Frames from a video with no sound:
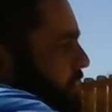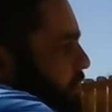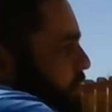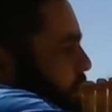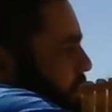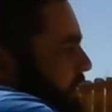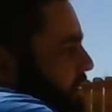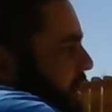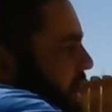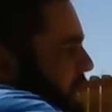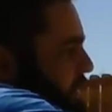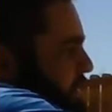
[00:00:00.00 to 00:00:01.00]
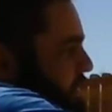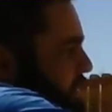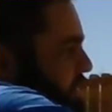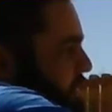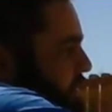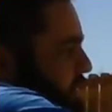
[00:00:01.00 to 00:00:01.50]
or dot.
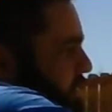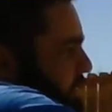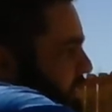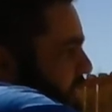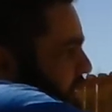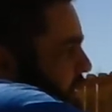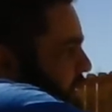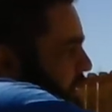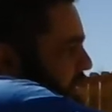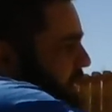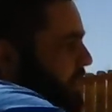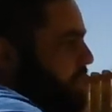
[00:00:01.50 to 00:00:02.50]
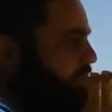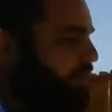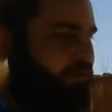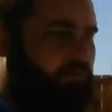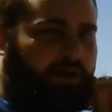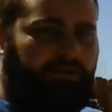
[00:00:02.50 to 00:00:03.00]
And the
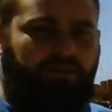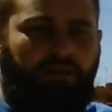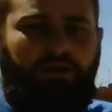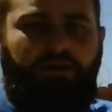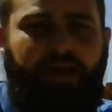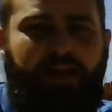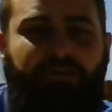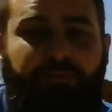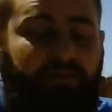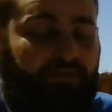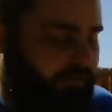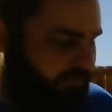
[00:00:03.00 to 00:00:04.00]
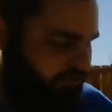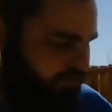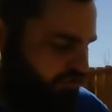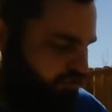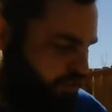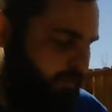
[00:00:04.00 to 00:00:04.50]
reason why it's called that is because it's a
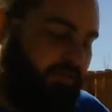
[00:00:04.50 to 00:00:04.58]
storm.